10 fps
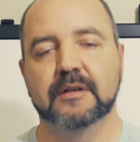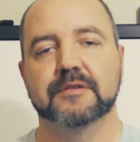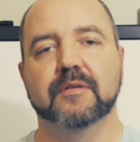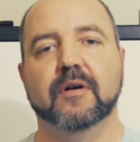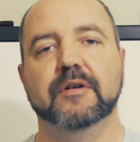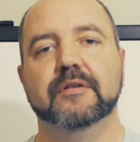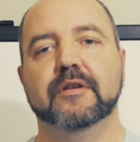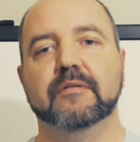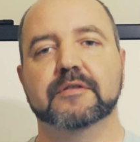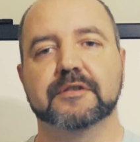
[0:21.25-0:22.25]
So all you
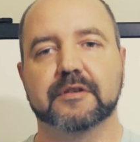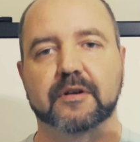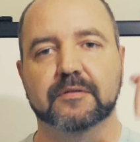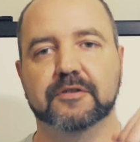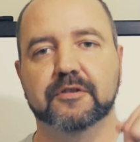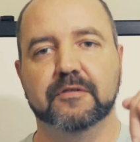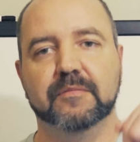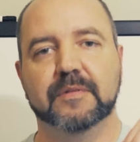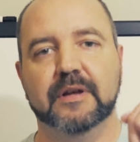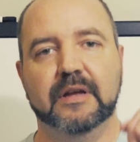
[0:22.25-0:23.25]
do is just go
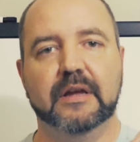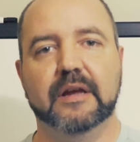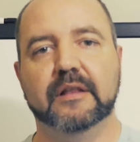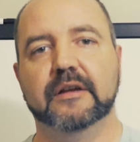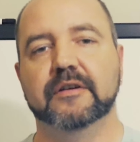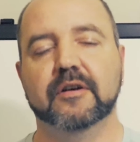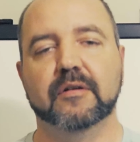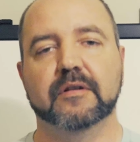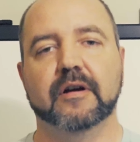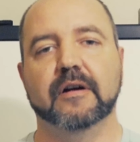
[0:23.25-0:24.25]
to
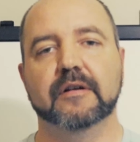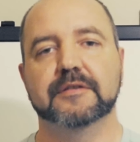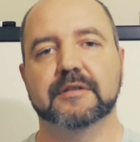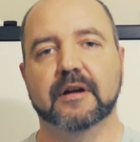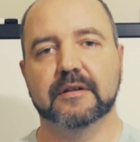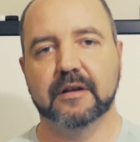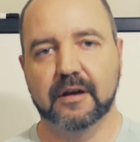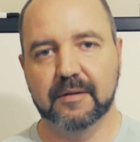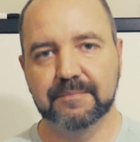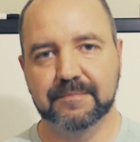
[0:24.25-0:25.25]

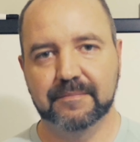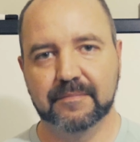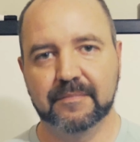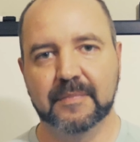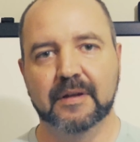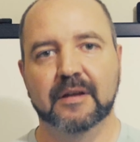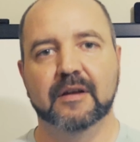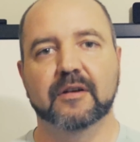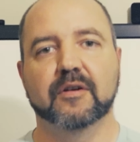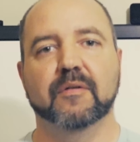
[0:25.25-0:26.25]
healingcodecards.com,
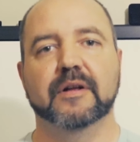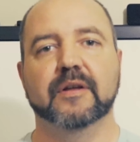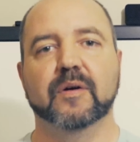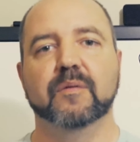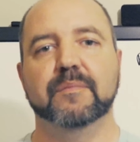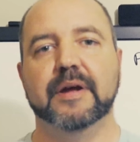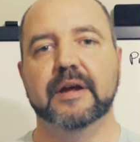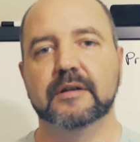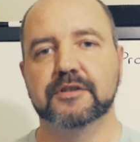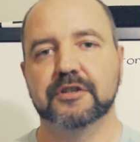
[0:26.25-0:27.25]
go on the
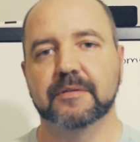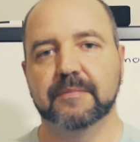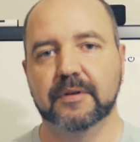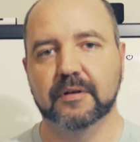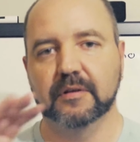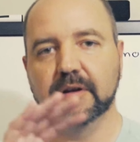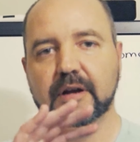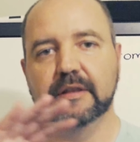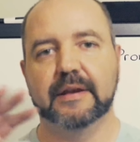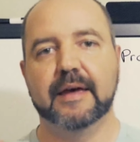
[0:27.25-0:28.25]
homepage. you can look
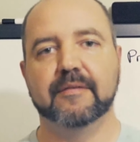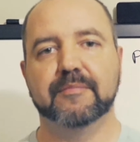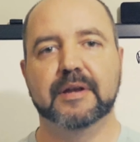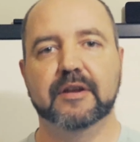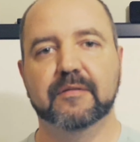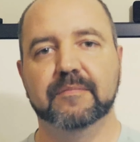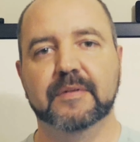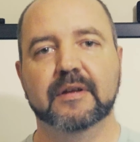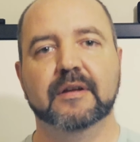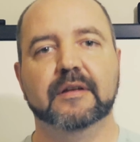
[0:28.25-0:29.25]
on the nav menu,
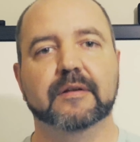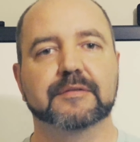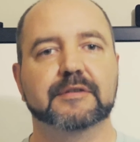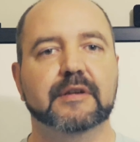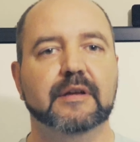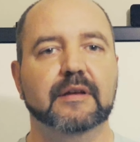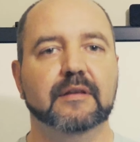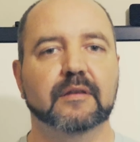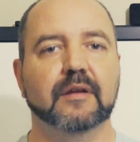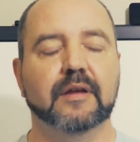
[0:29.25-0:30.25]
you'll
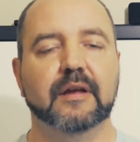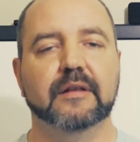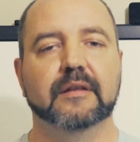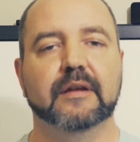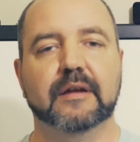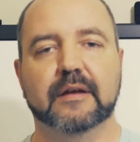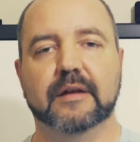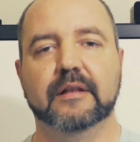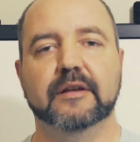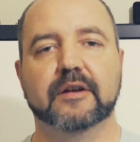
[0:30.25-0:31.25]
see the healing, the uh,
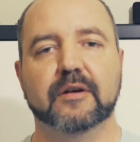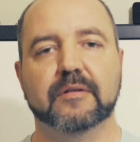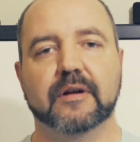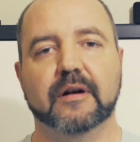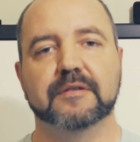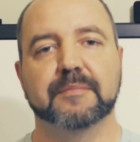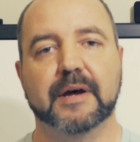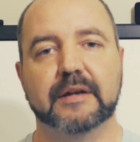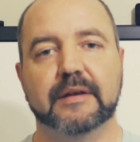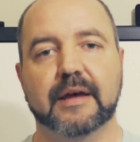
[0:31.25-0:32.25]
healing code cards
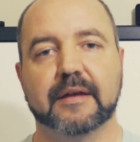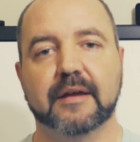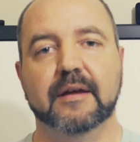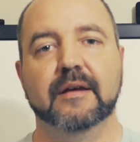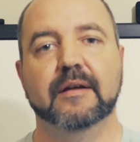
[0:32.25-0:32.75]
mind deck